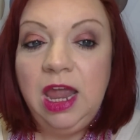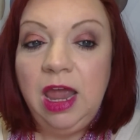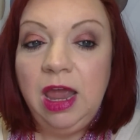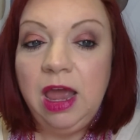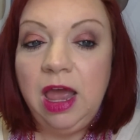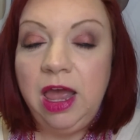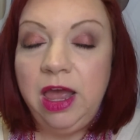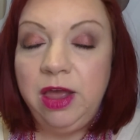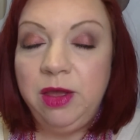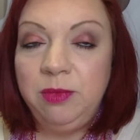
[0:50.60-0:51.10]

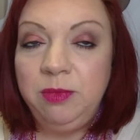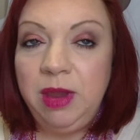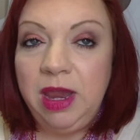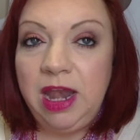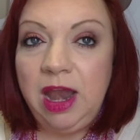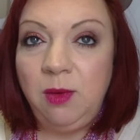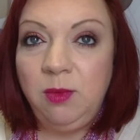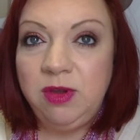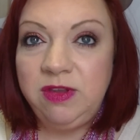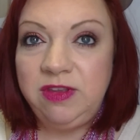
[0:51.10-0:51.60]
um, and
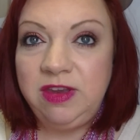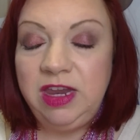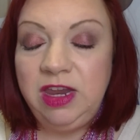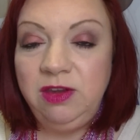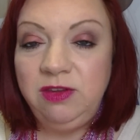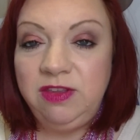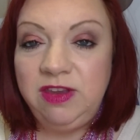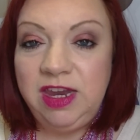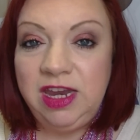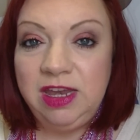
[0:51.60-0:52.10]
I wasn't
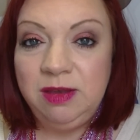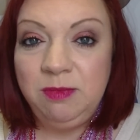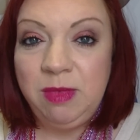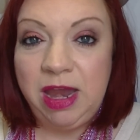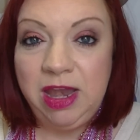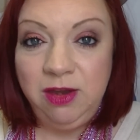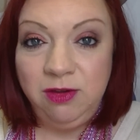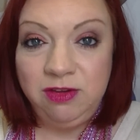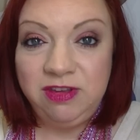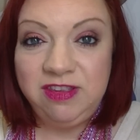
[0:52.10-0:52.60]
using my
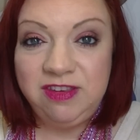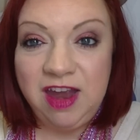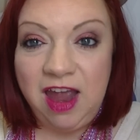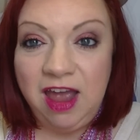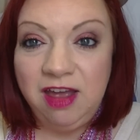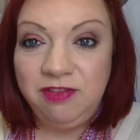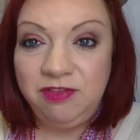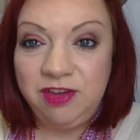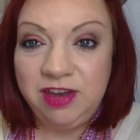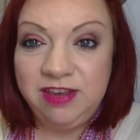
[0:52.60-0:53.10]
new
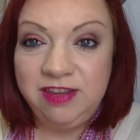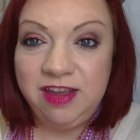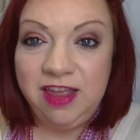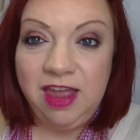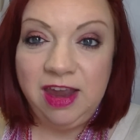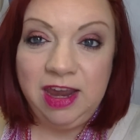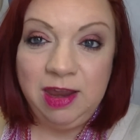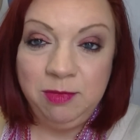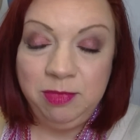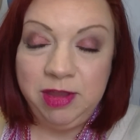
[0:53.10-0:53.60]
stuff until
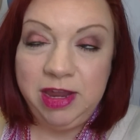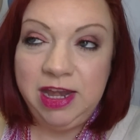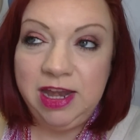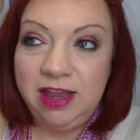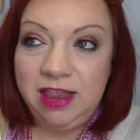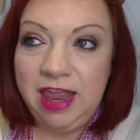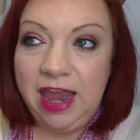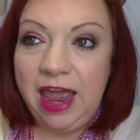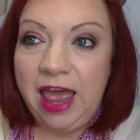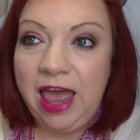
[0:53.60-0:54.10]
I
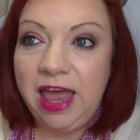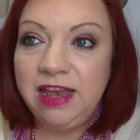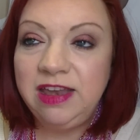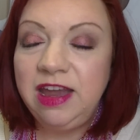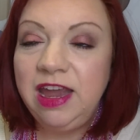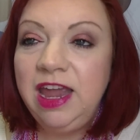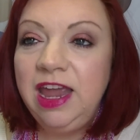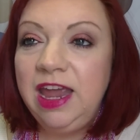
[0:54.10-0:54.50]
completed that